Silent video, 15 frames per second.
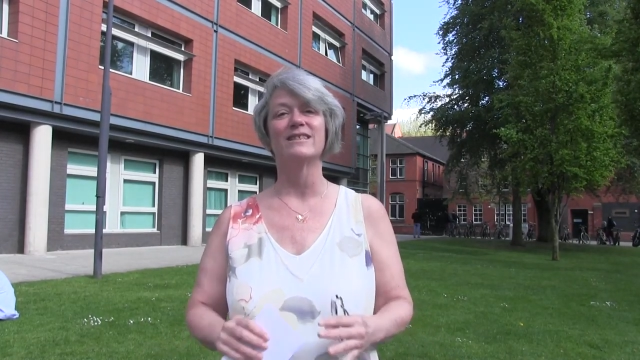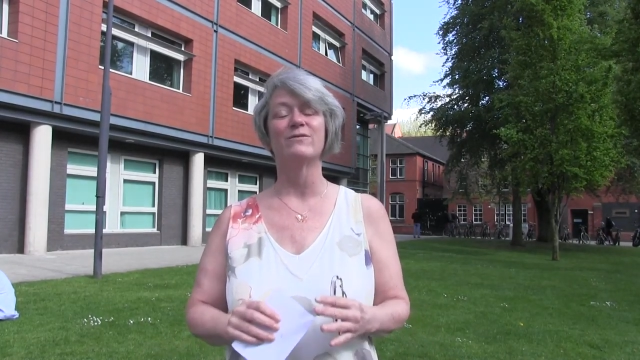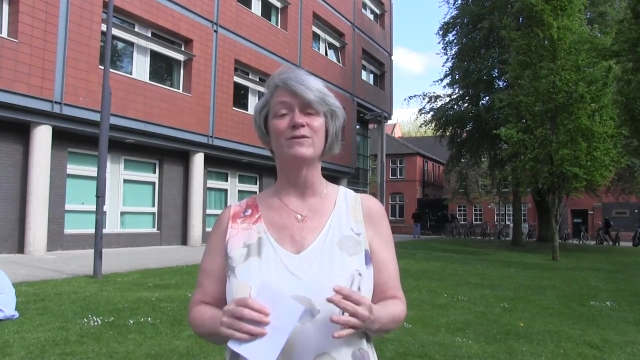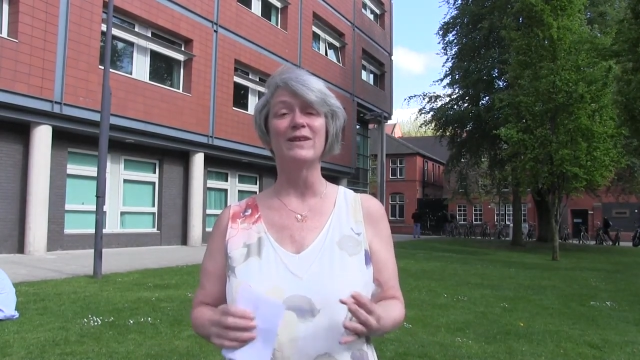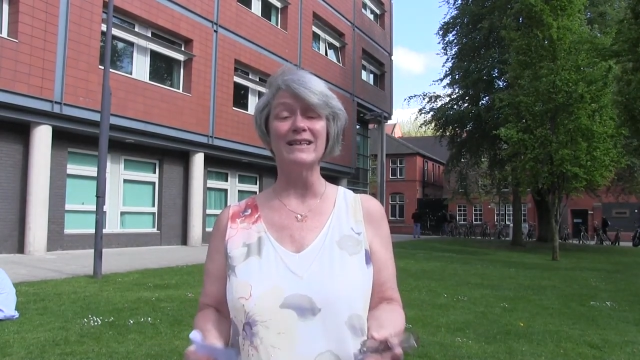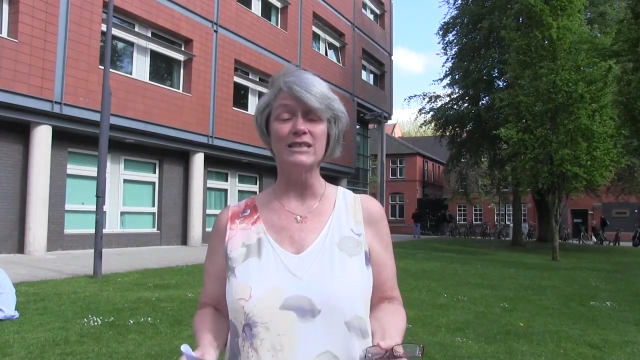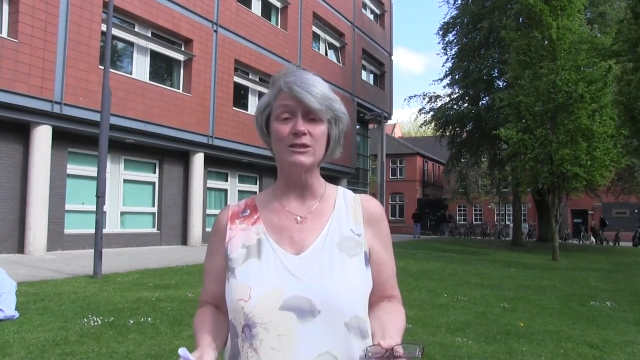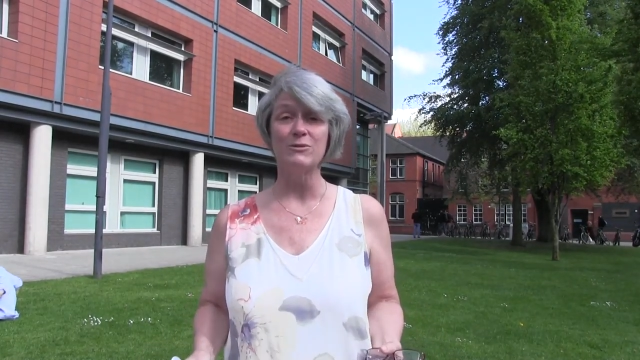the
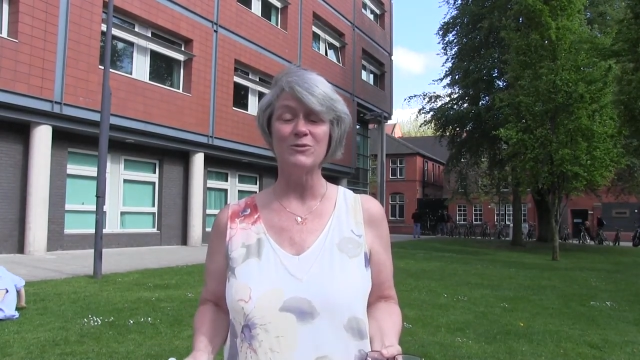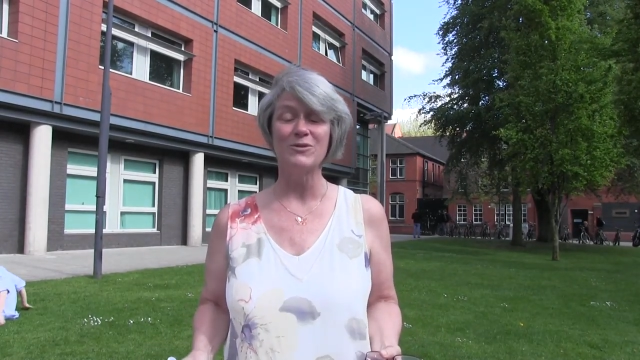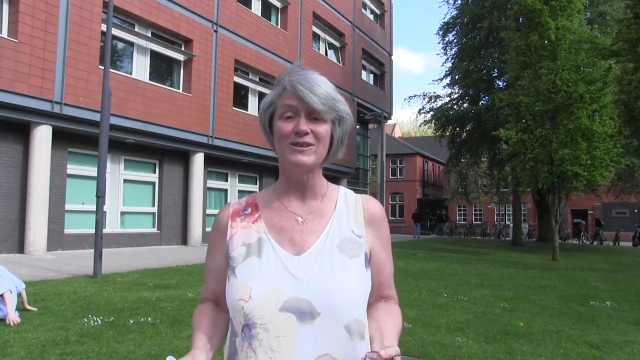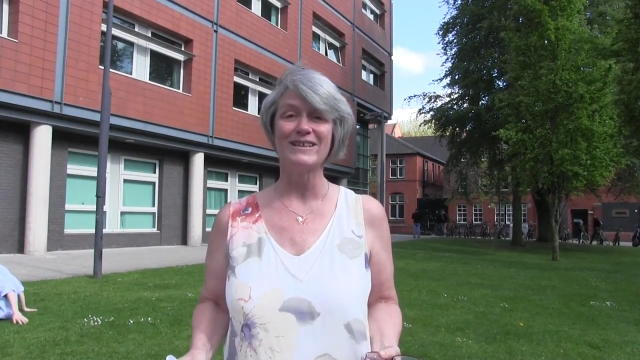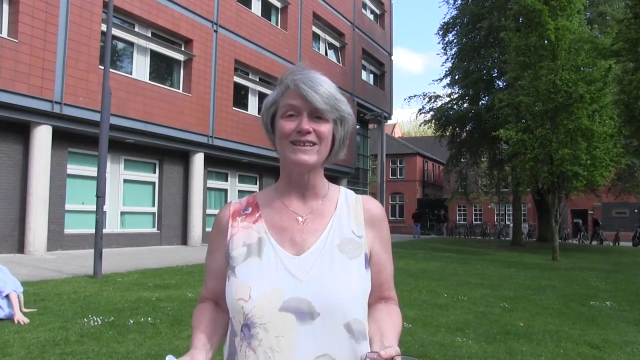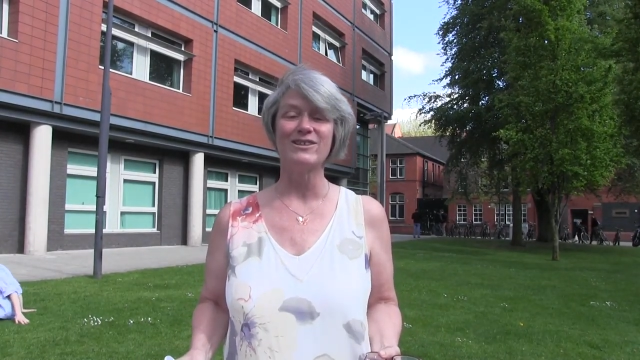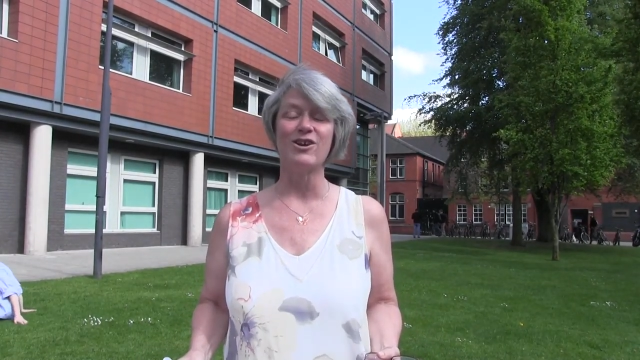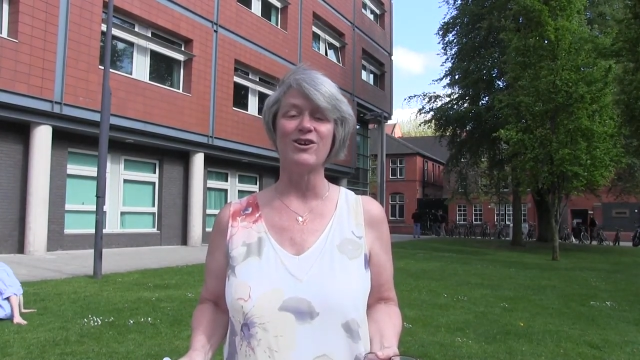flexible
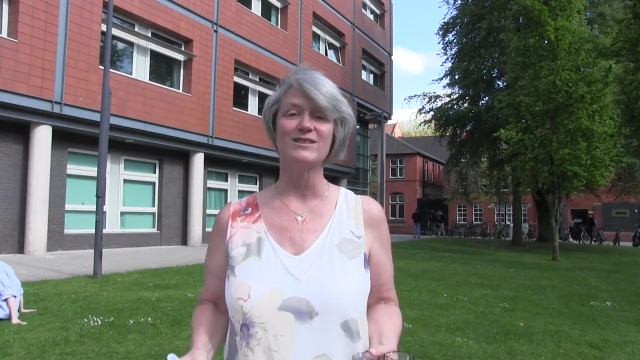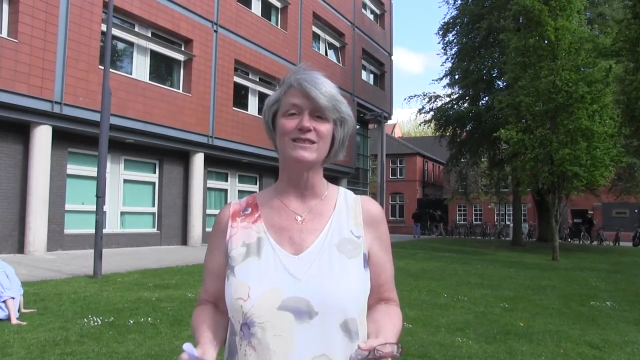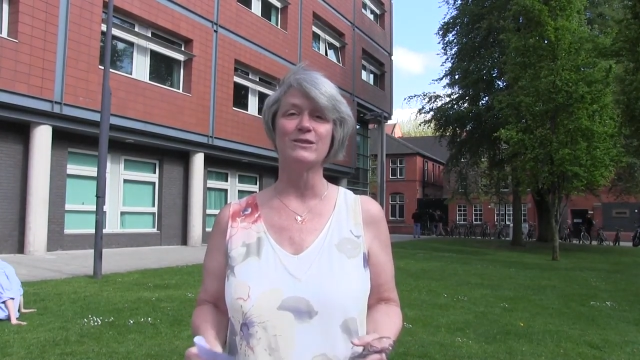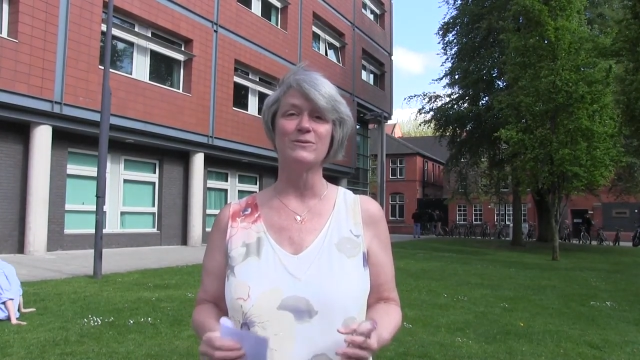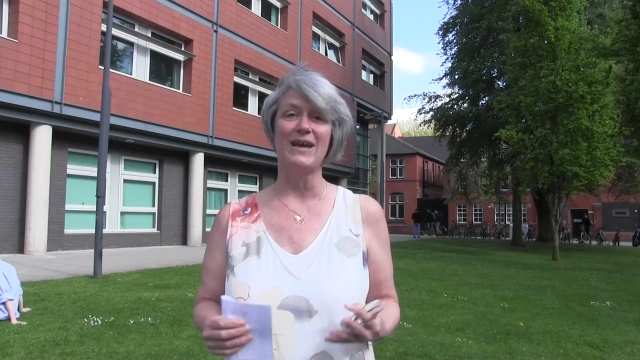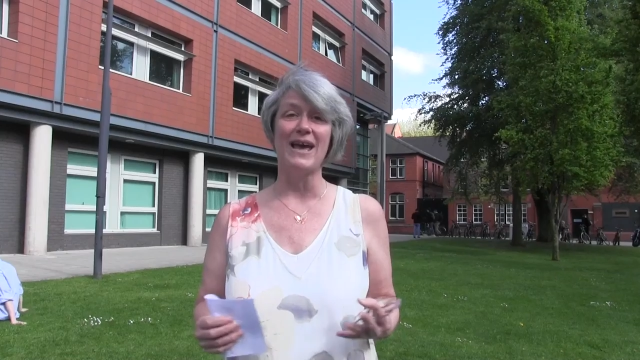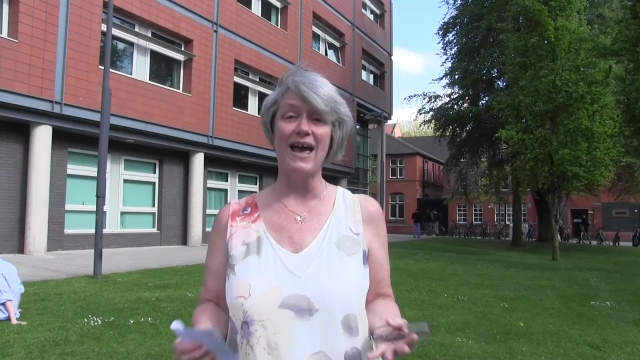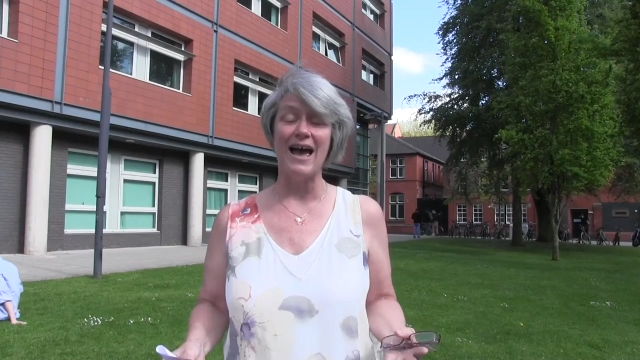working laws
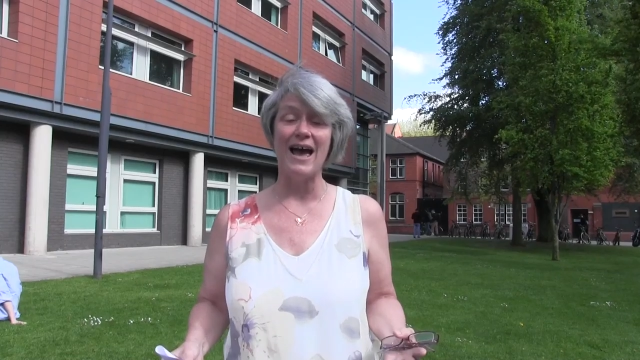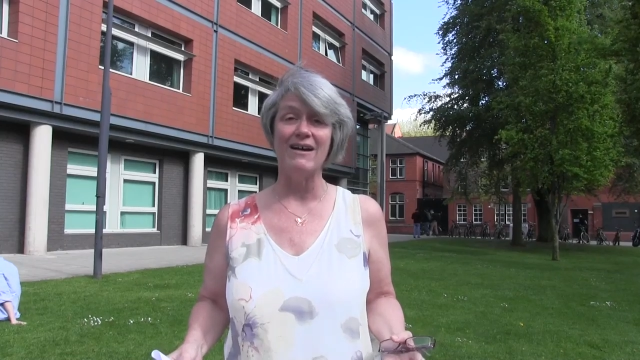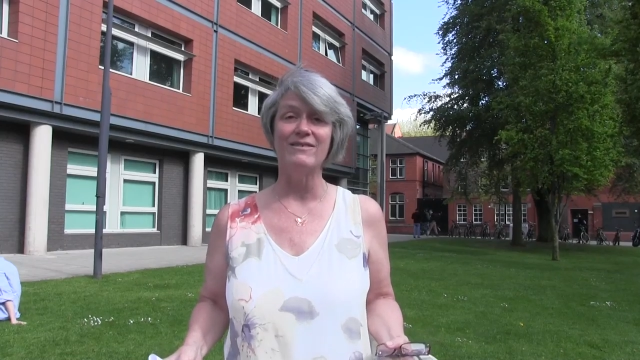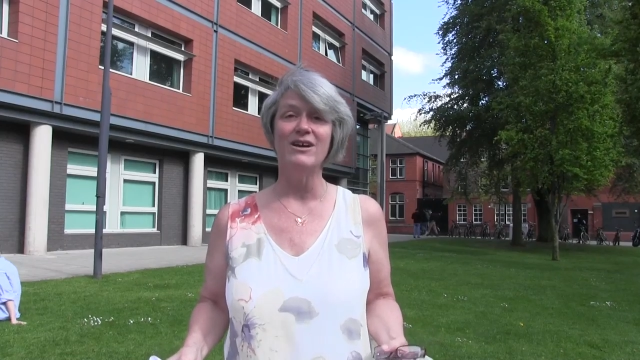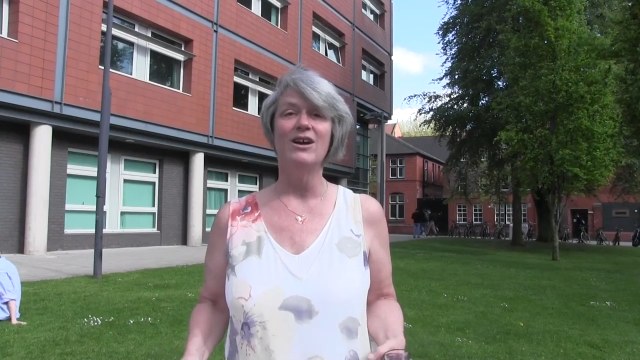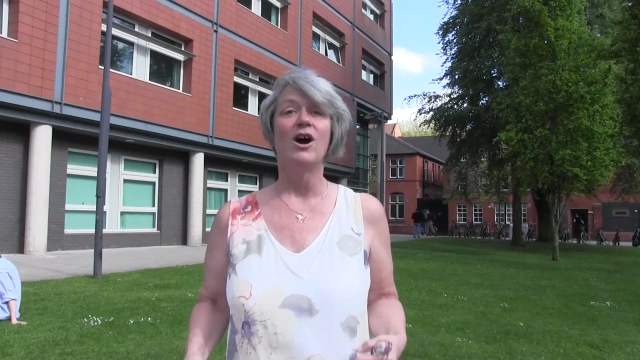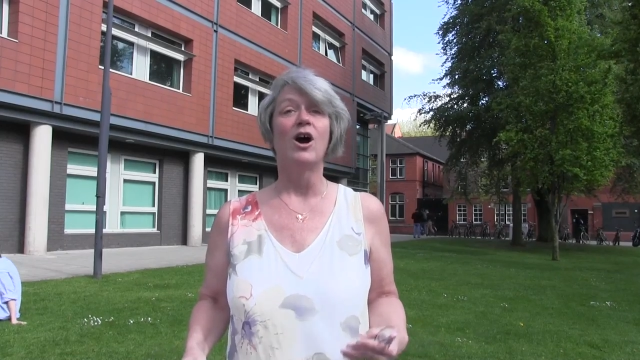that we have